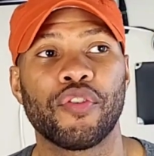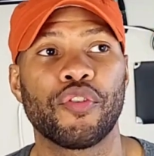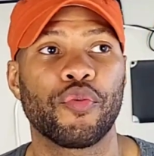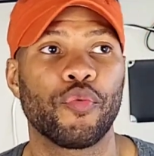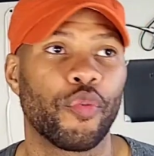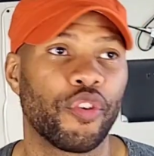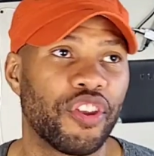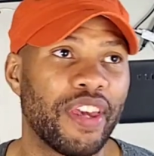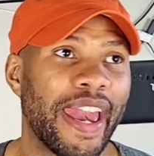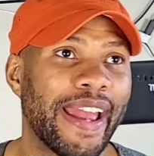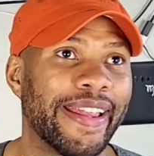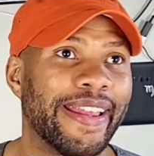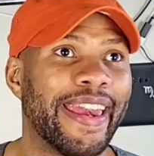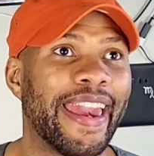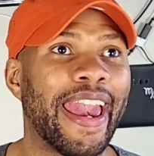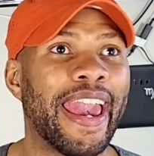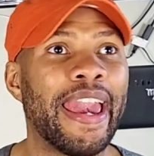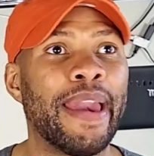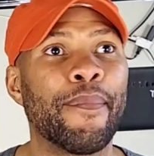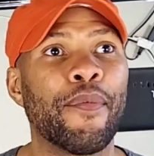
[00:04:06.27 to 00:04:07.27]
When she had the
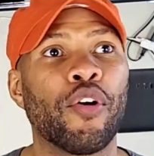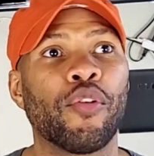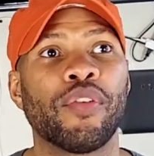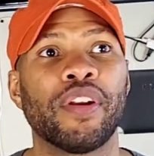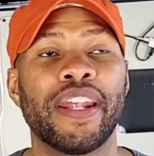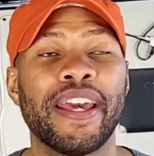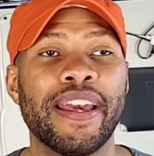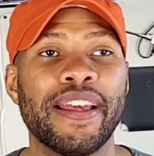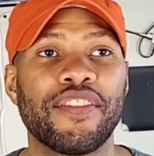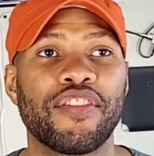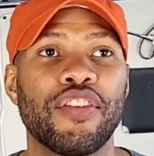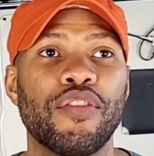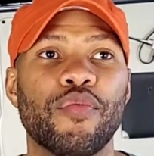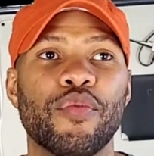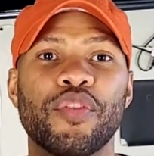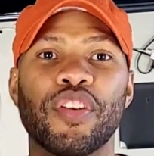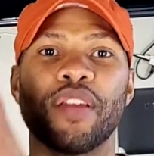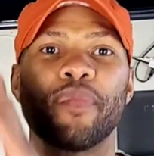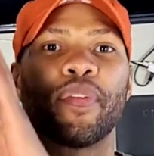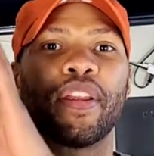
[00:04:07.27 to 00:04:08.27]
game on lit, she
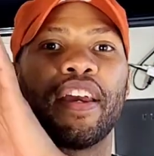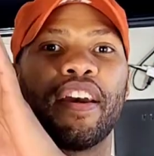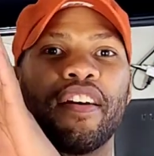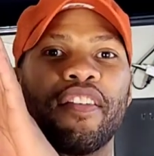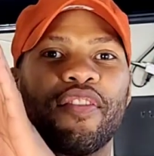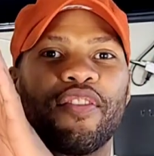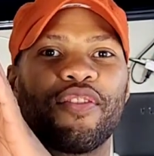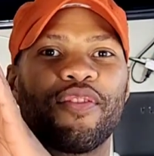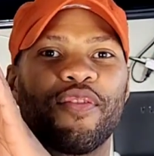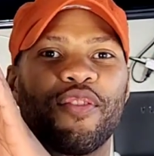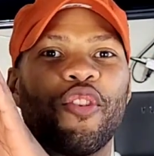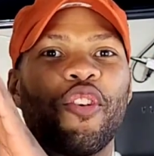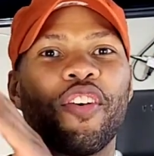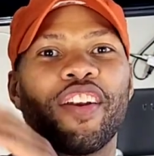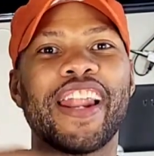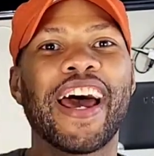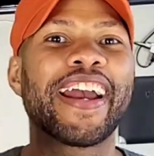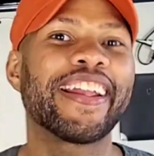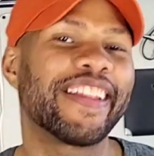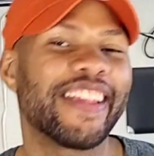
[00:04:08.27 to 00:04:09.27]
was up there going
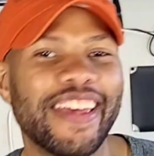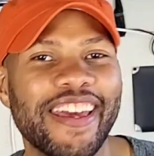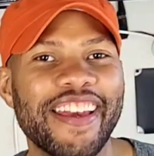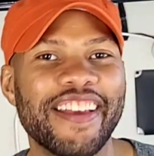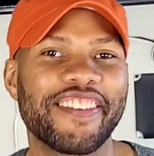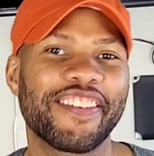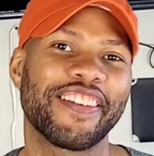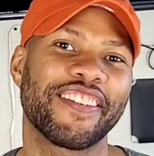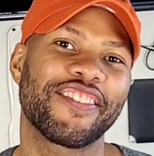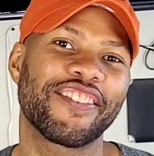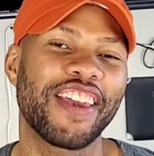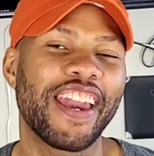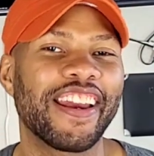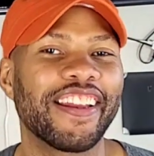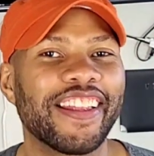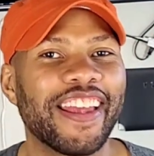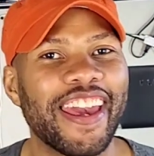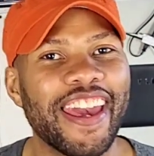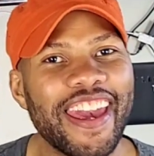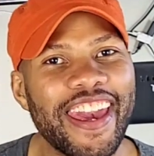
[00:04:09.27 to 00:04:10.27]
like this and
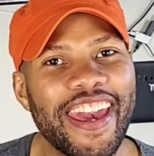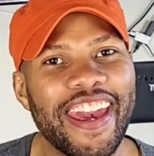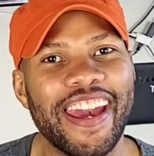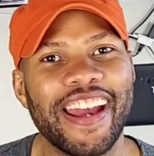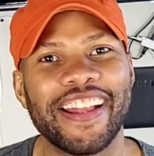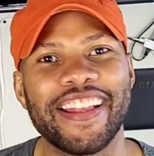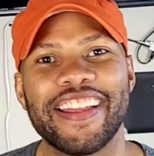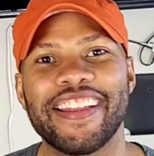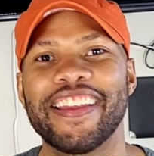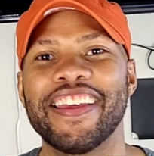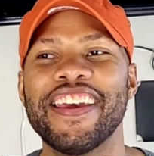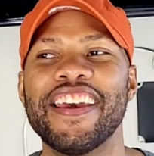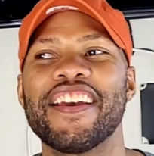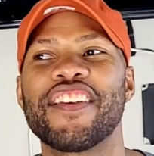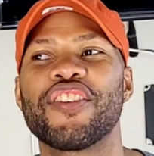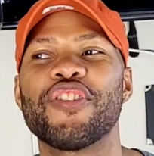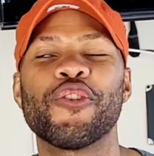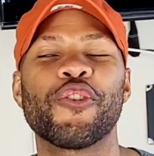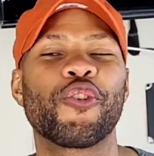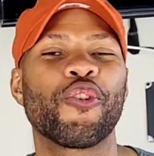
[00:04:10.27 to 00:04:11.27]
shaking her head, and she would